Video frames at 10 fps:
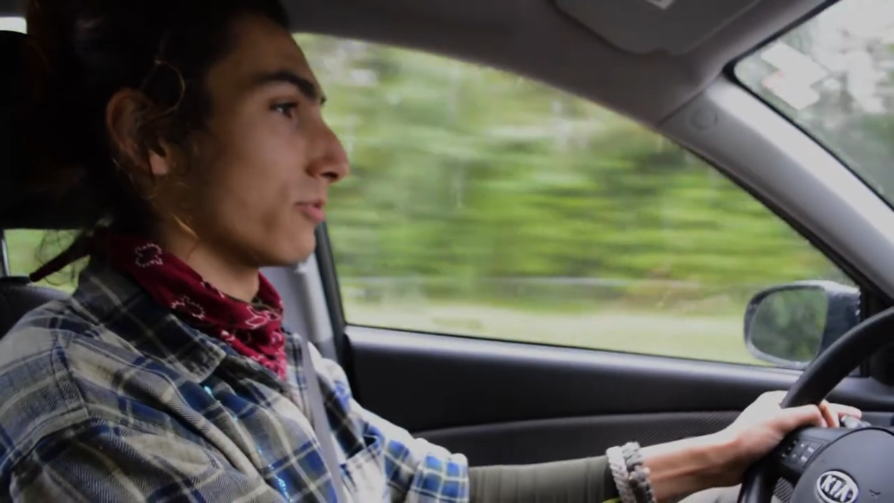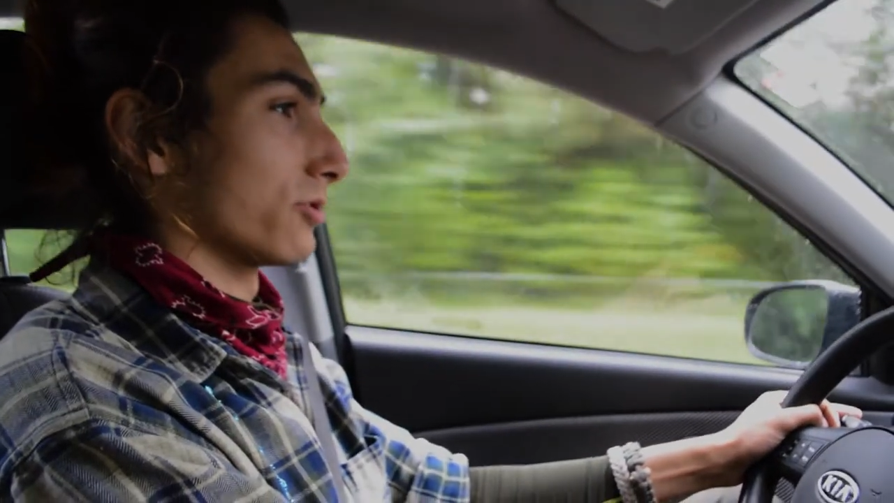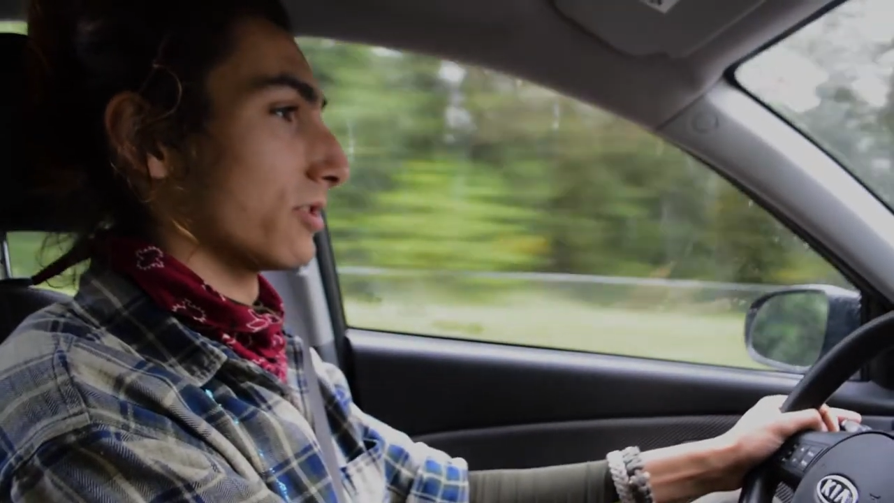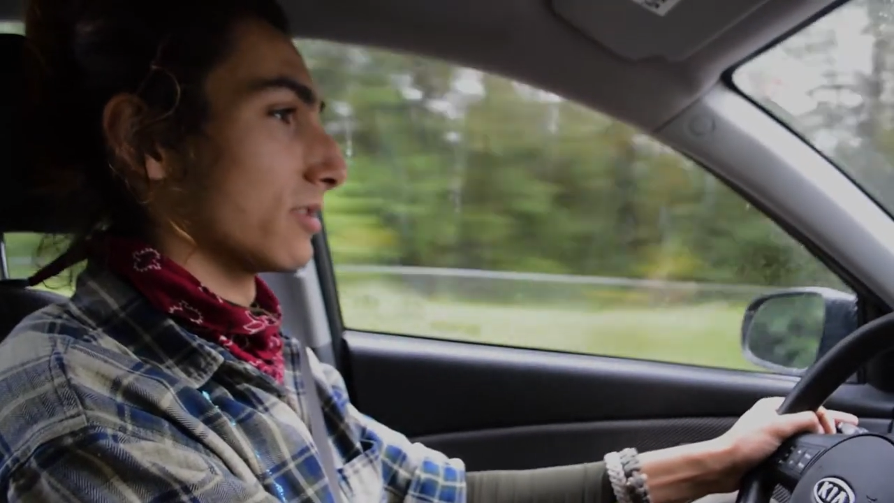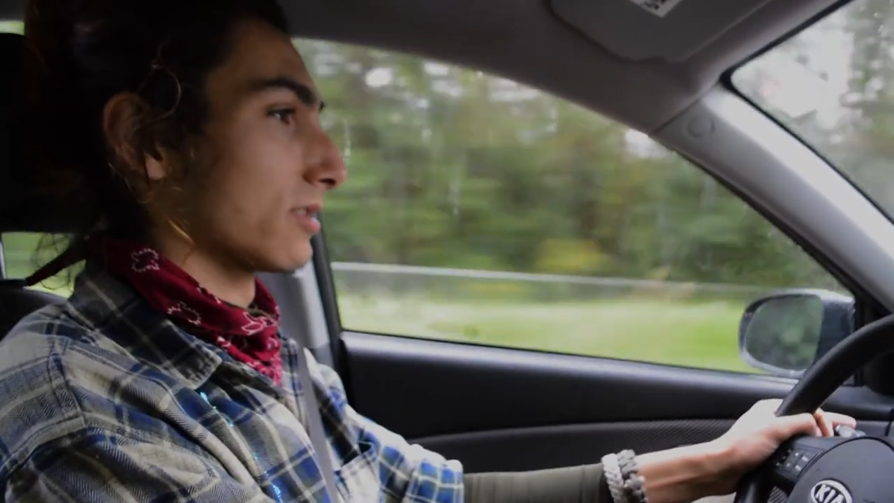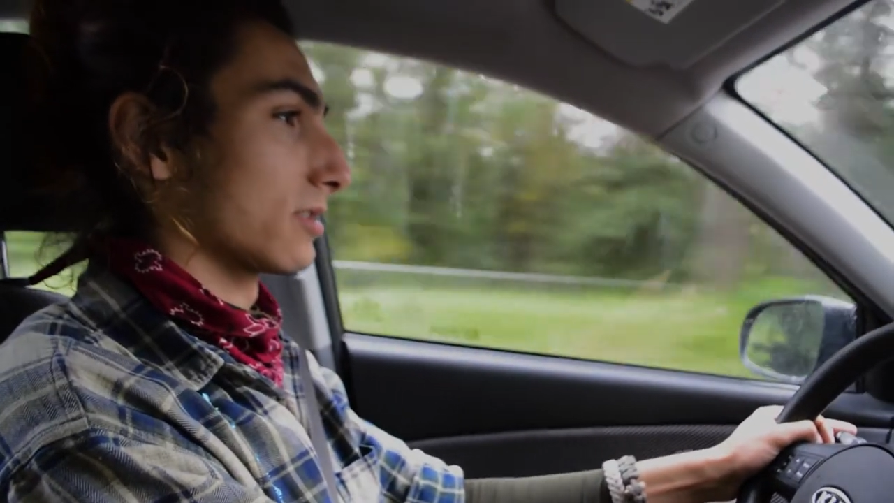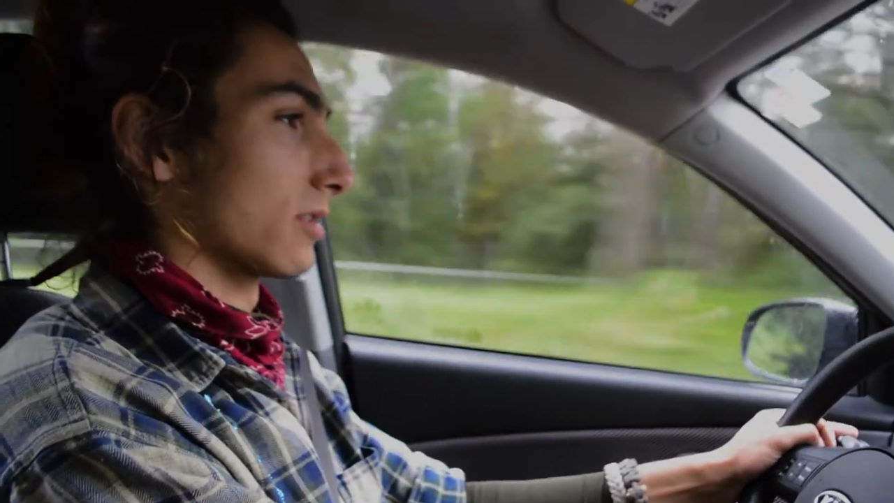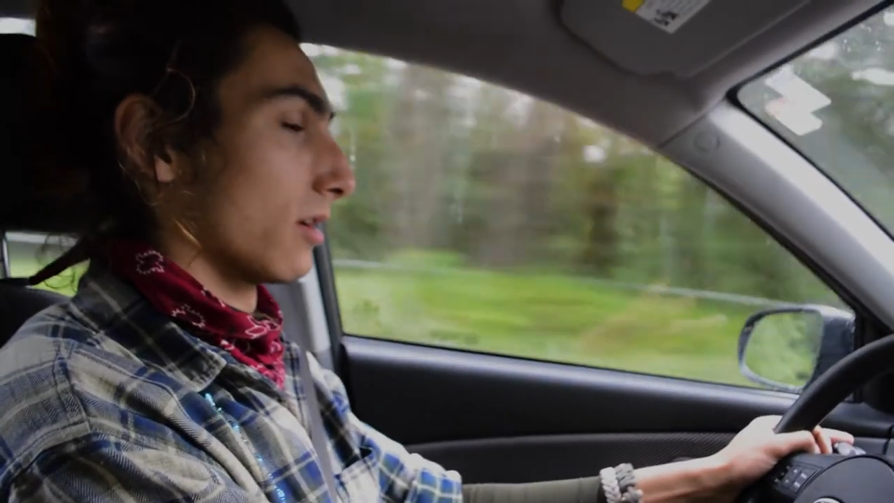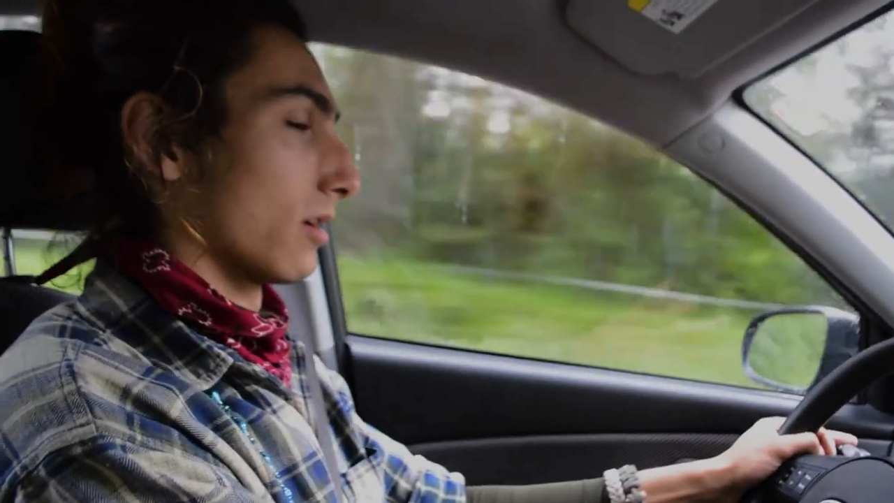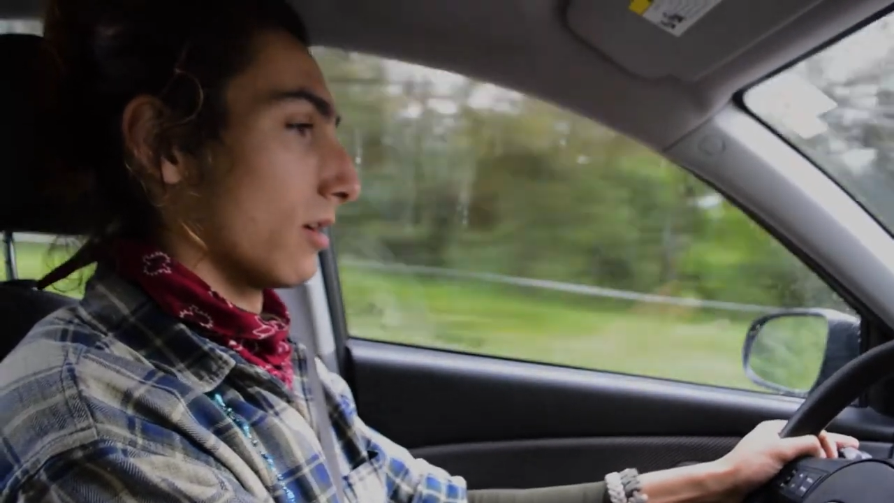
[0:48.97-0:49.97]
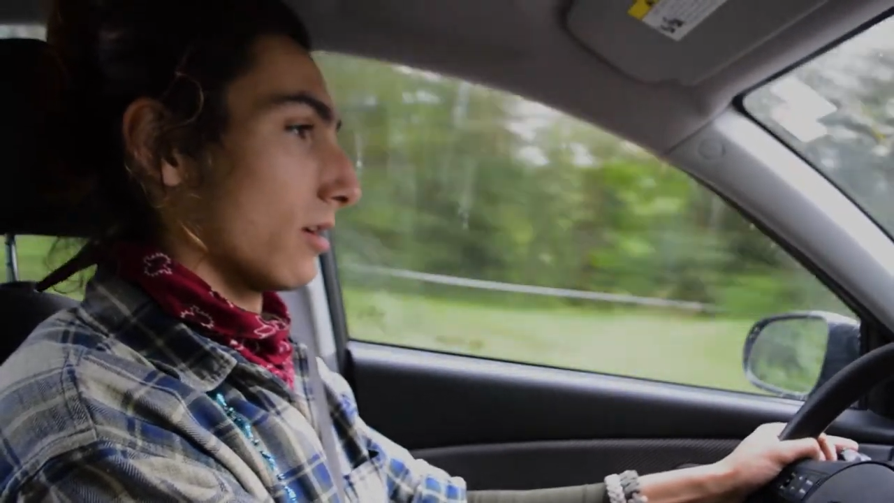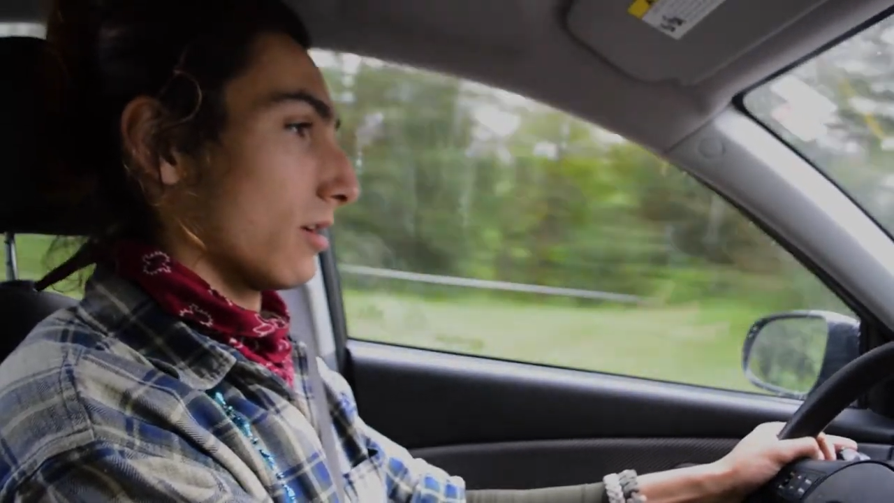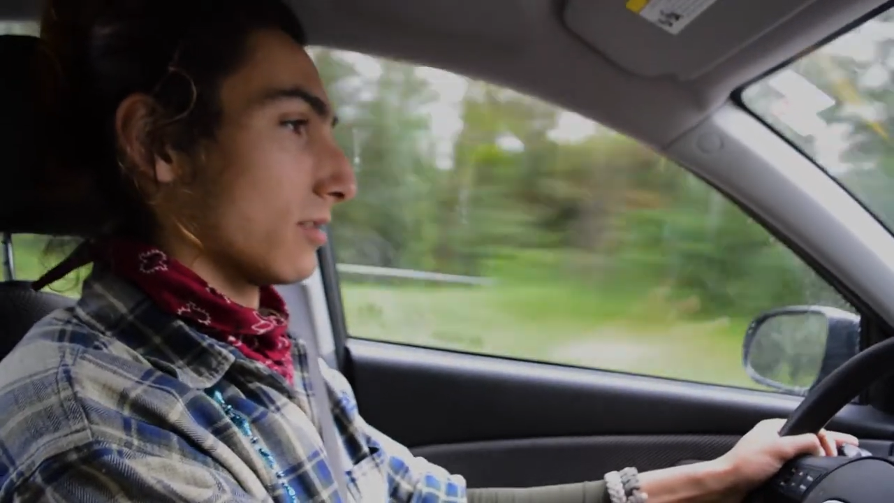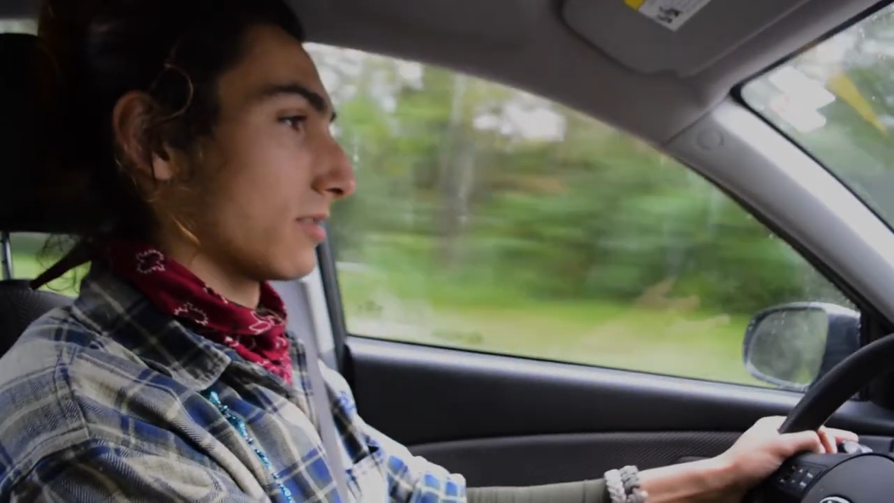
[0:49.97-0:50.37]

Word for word: which is